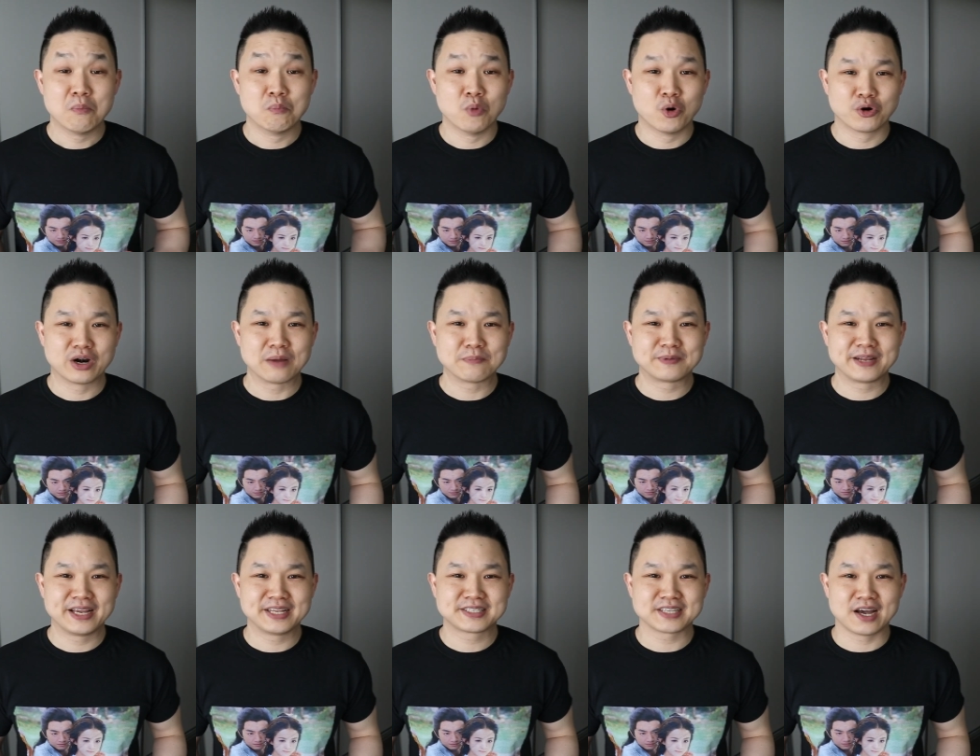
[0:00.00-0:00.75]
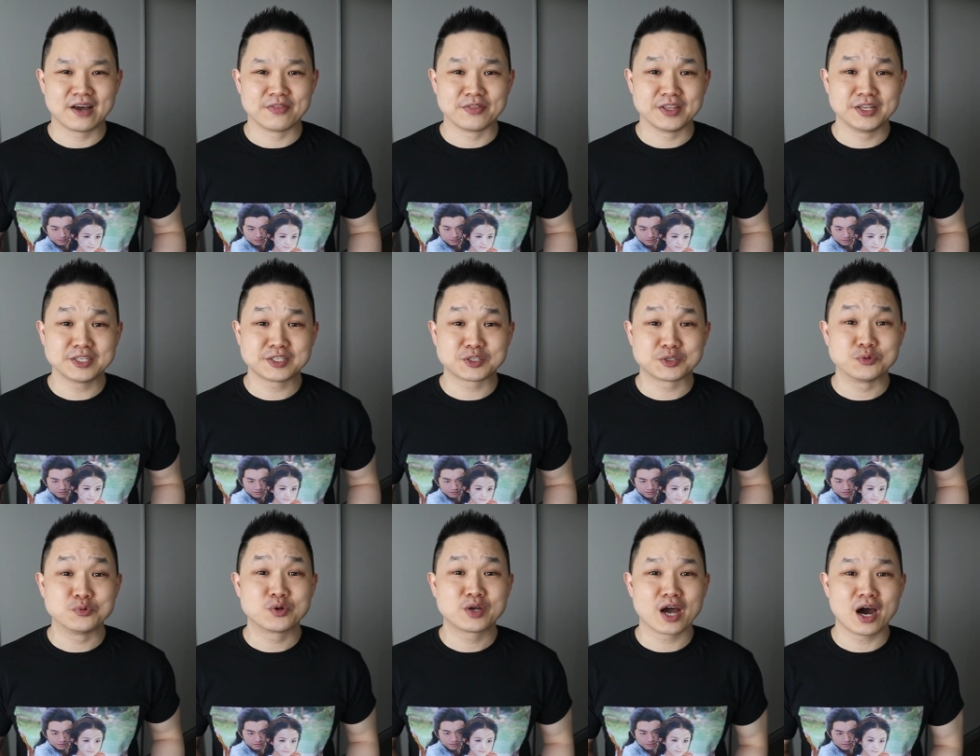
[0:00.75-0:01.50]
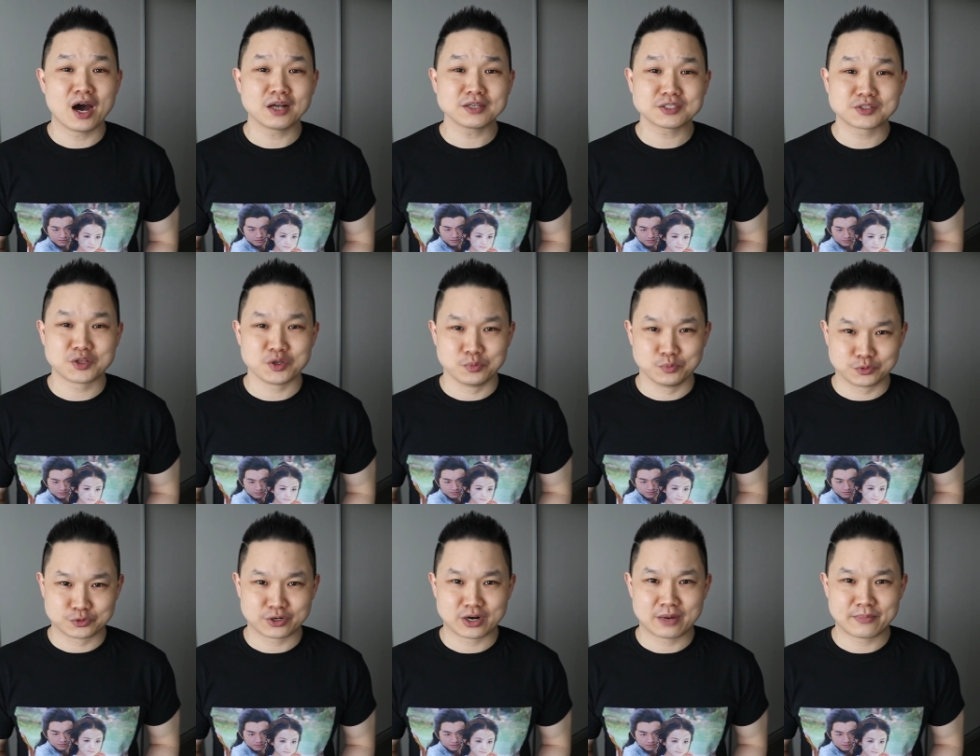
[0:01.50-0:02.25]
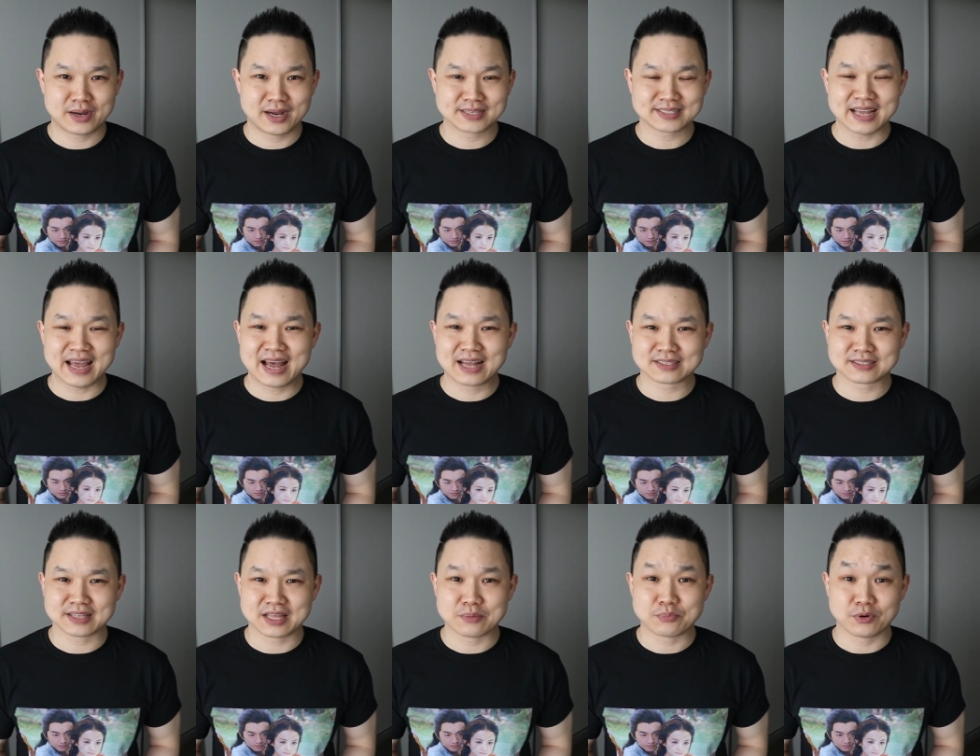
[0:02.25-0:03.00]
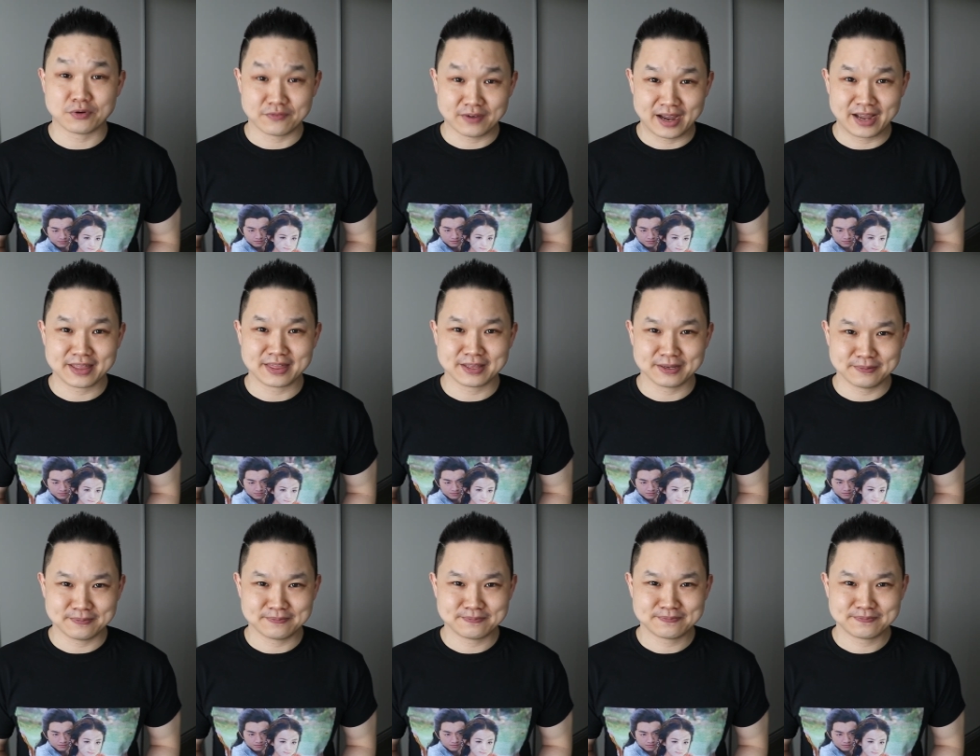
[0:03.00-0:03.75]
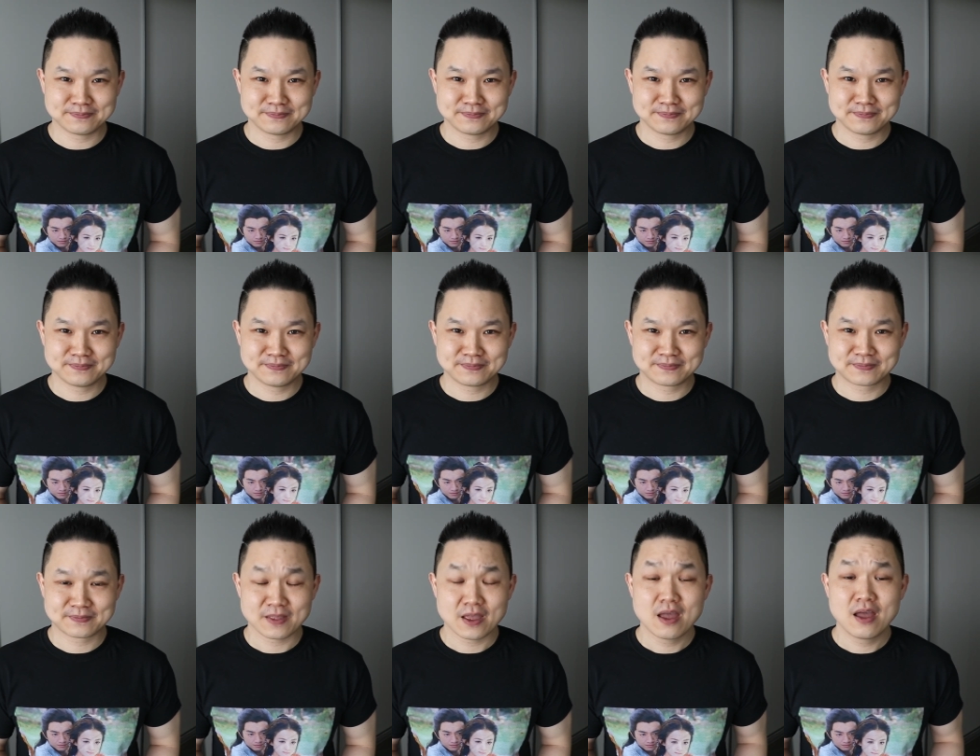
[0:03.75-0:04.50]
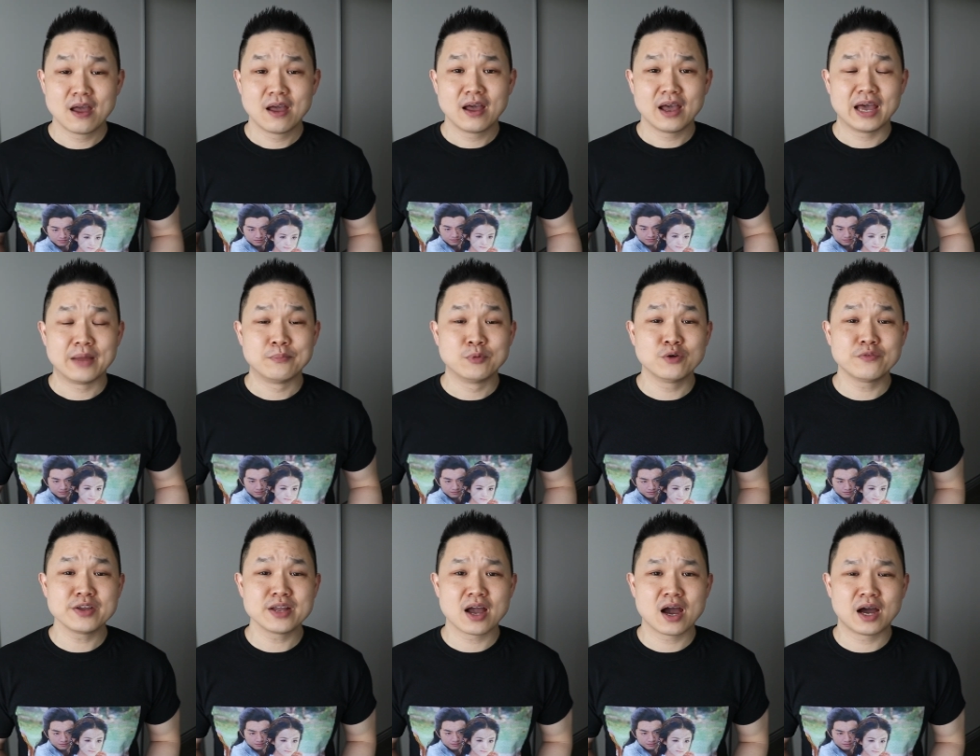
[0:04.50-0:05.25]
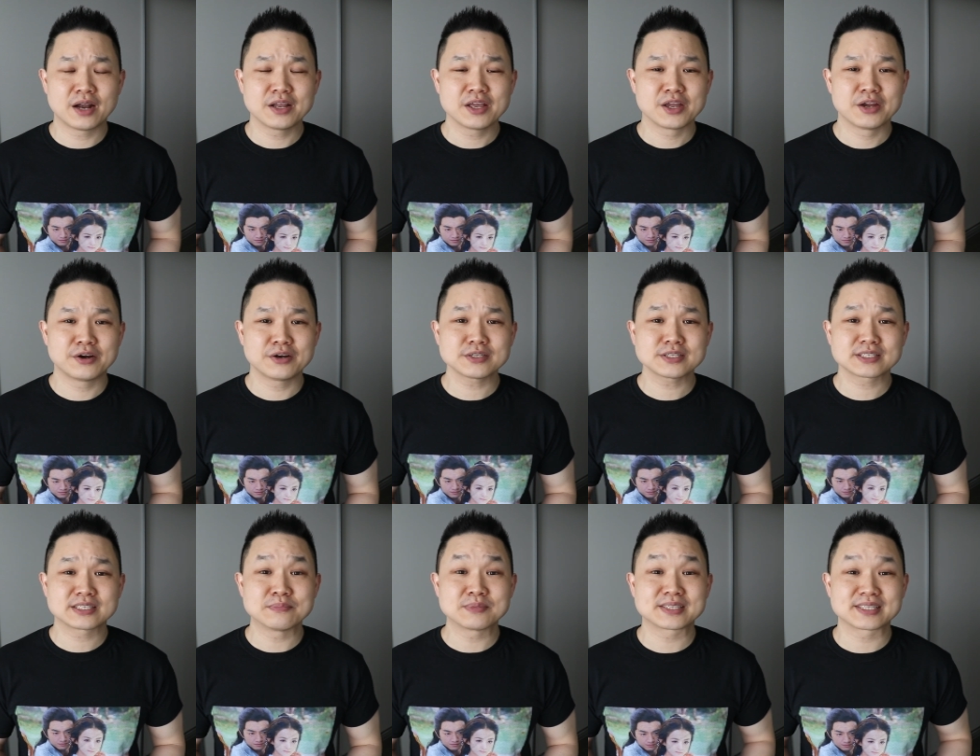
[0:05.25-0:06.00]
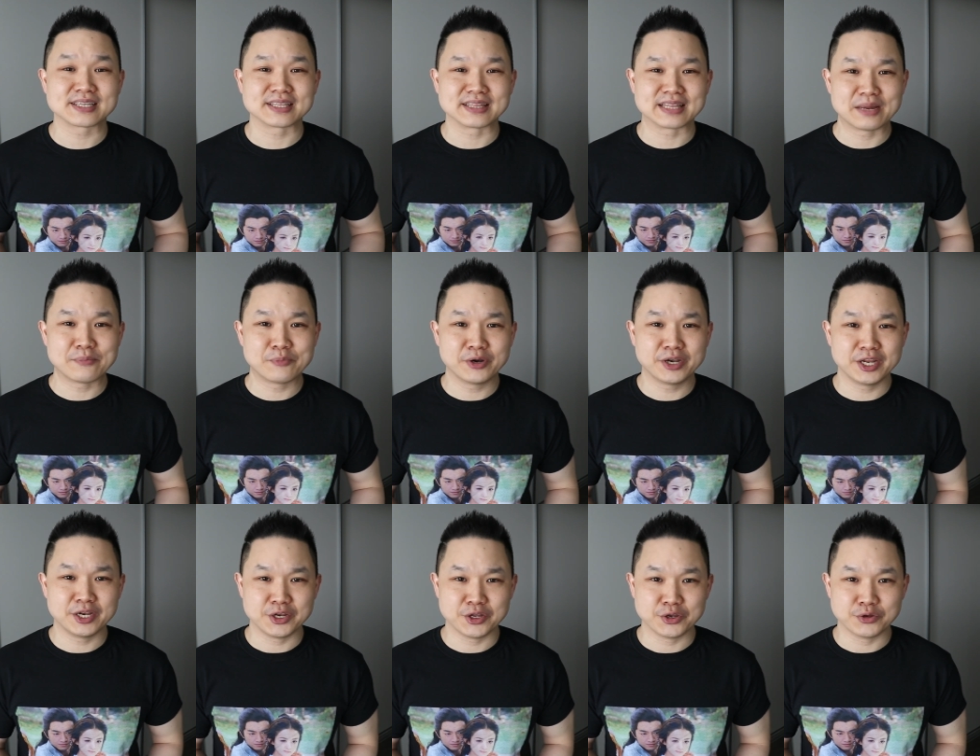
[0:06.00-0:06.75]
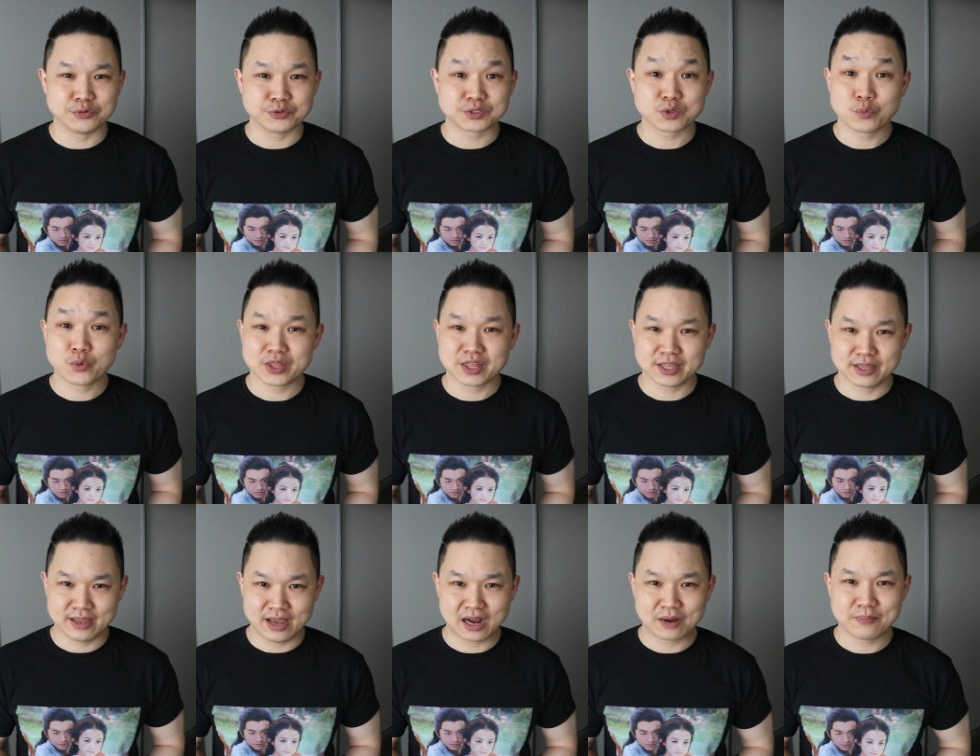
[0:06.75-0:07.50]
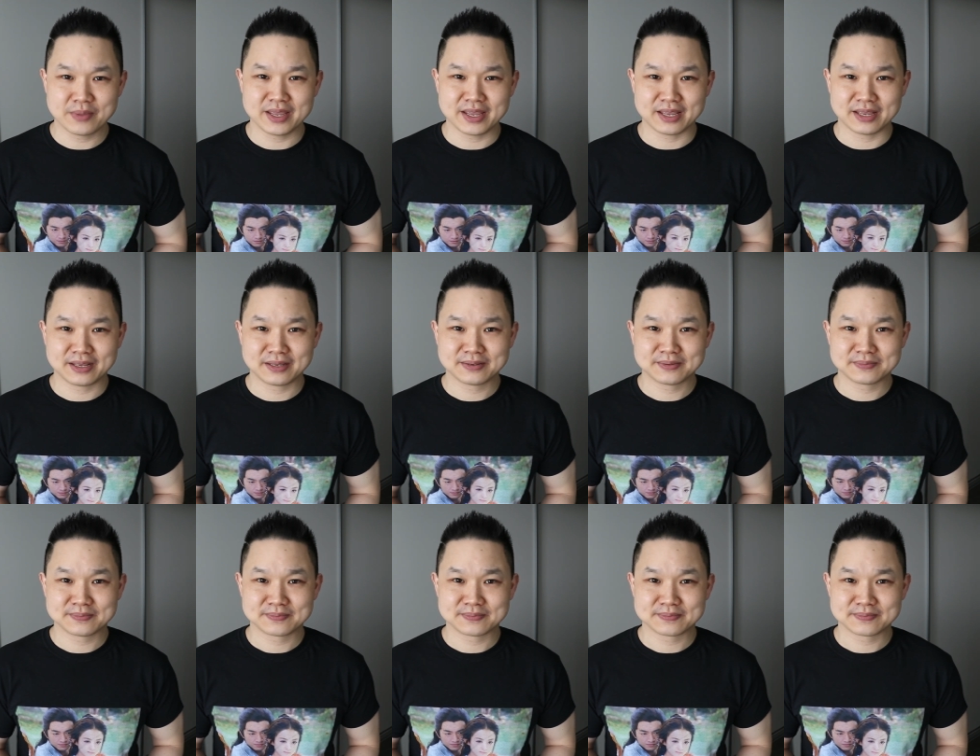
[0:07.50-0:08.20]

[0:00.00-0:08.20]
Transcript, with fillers: More updates on these two costume dramas as they provide them. And moving on, here's some celebrity news with Yang Mi.